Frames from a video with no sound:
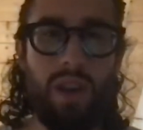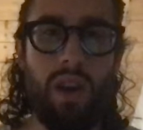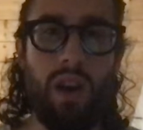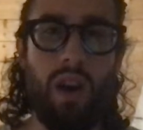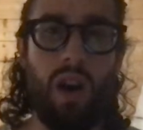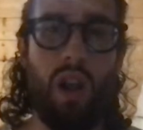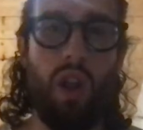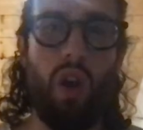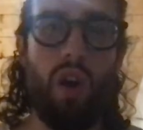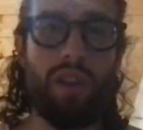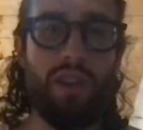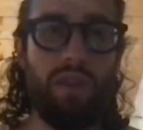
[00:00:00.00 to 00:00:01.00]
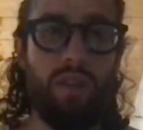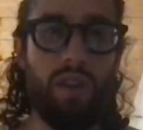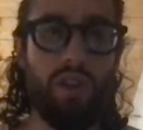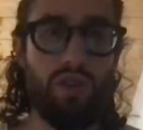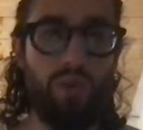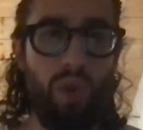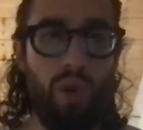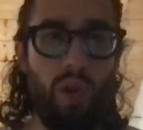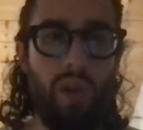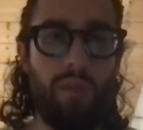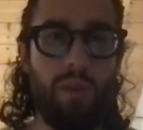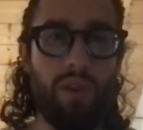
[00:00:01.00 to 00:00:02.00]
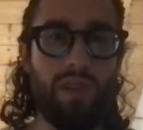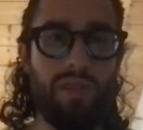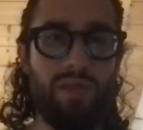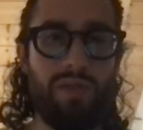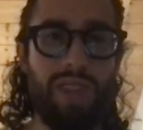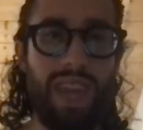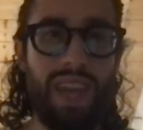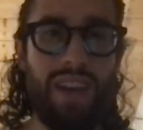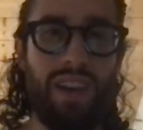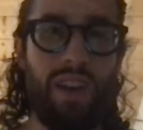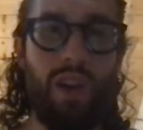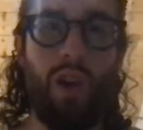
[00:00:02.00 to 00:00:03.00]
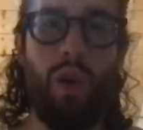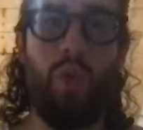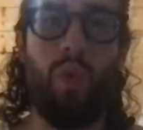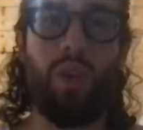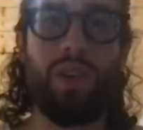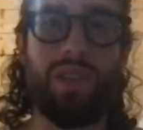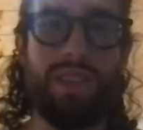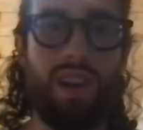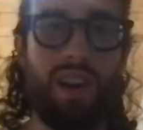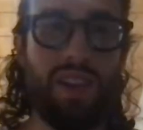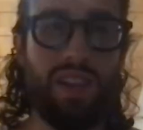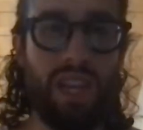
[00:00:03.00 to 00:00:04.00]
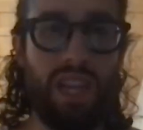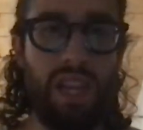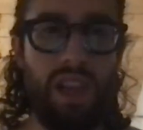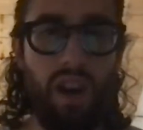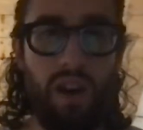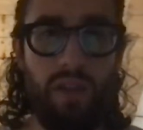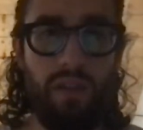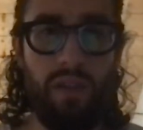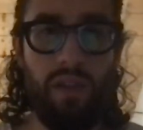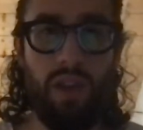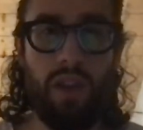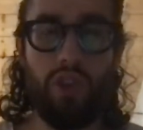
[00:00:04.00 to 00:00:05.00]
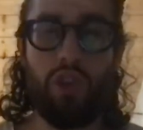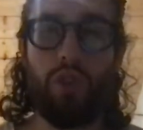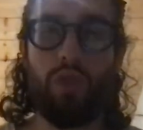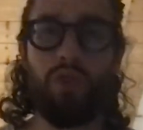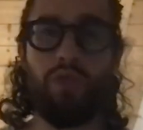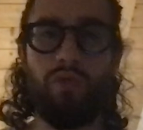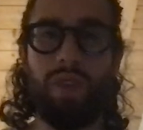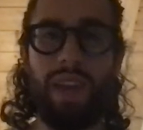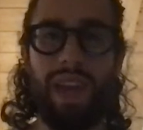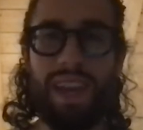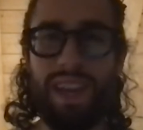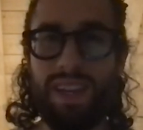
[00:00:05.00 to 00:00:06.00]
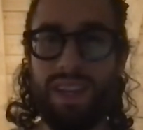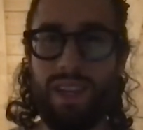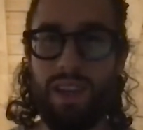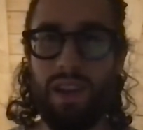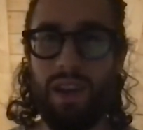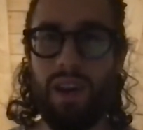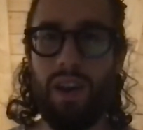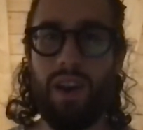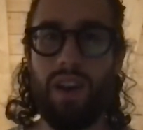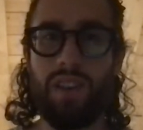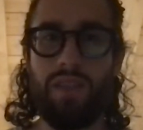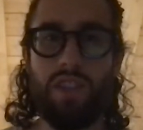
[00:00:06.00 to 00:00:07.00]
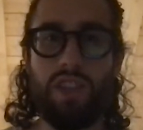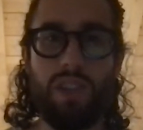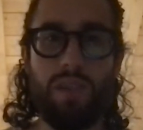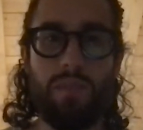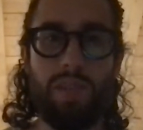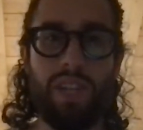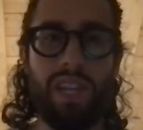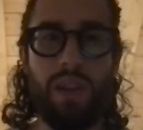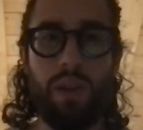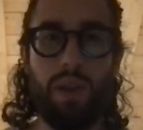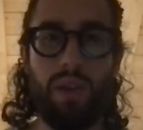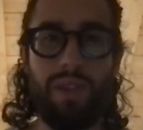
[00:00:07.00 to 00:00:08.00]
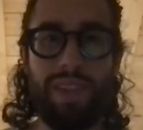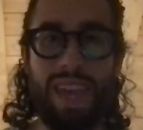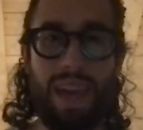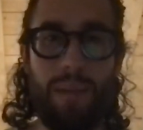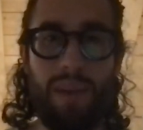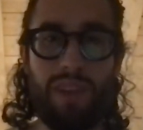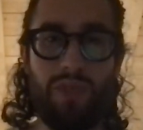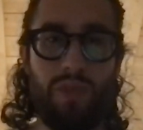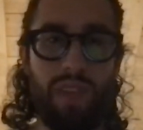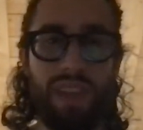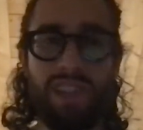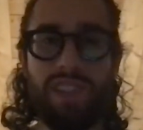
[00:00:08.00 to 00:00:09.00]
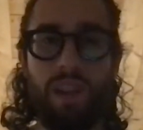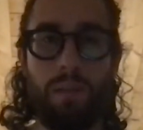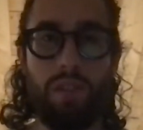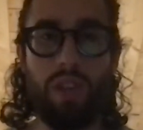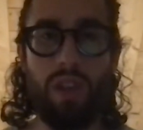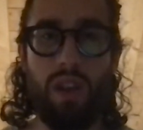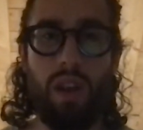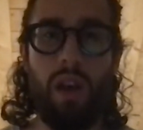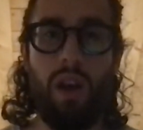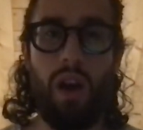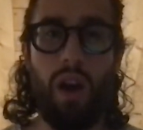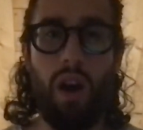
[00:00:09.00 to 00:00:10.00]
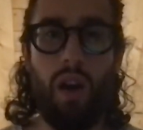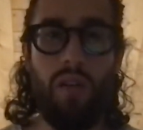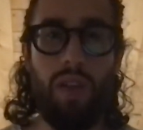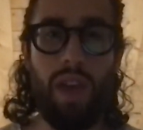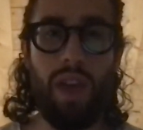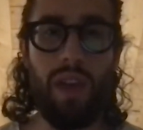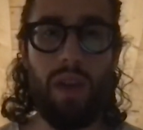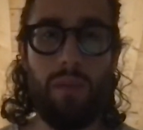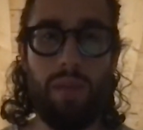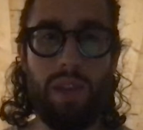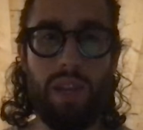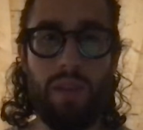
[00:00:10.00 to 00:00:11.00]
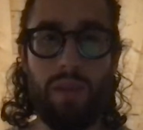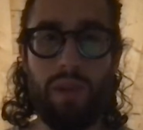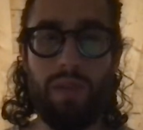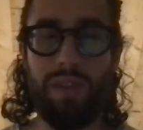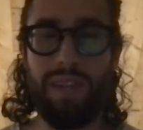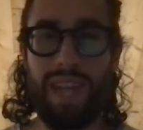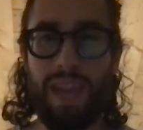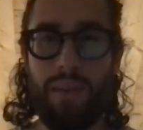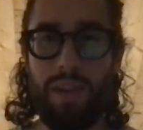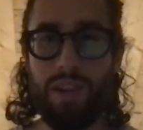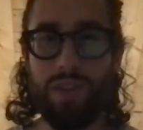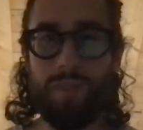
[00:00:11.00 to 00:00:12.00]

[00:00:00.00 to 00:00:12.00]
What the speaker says: Loss of control of personal data was not enough to create a sufficient material damage or the assumption of a material damage.